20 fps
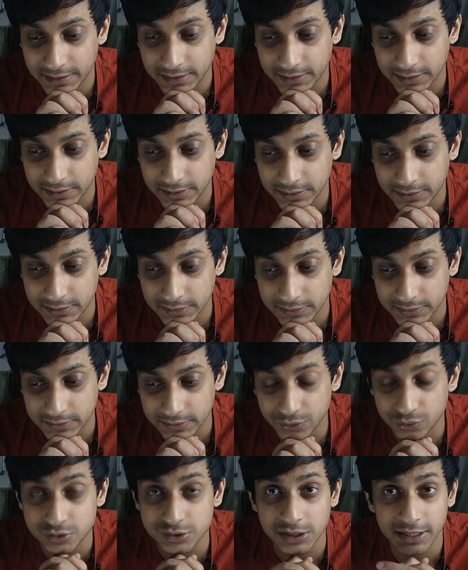those are
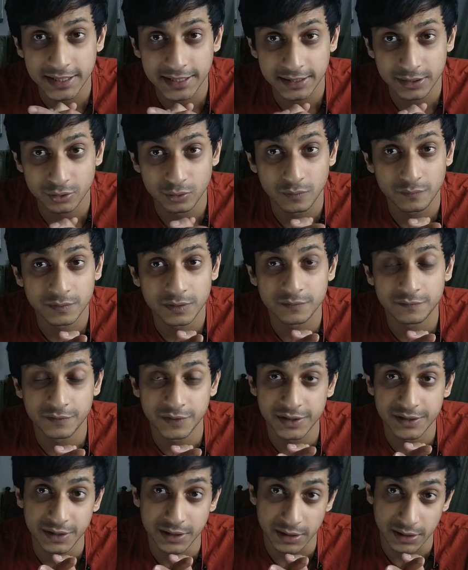like two of the free
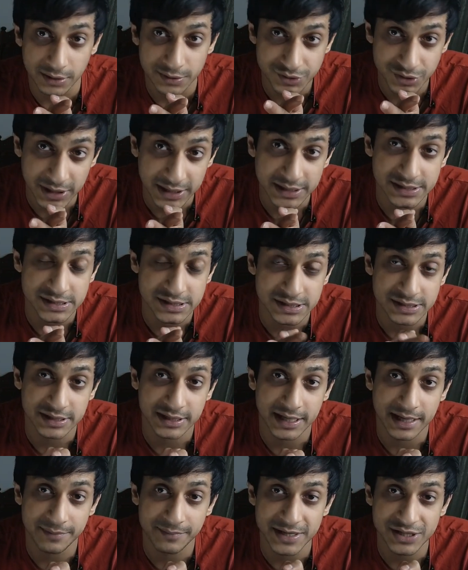strategies that I
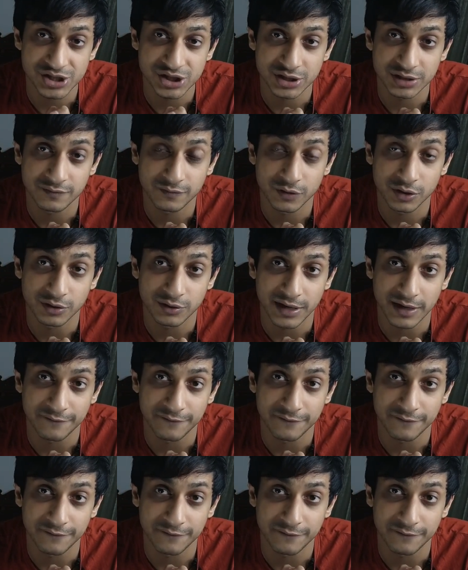mentioned for the traffic.